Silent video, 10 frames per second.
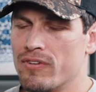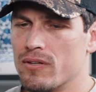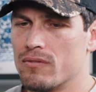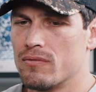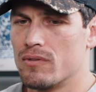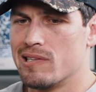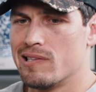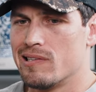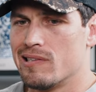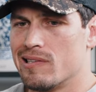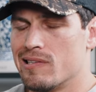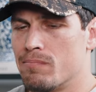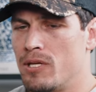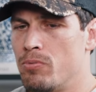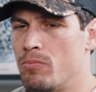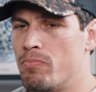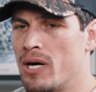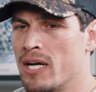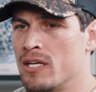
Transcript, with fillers: I think people buy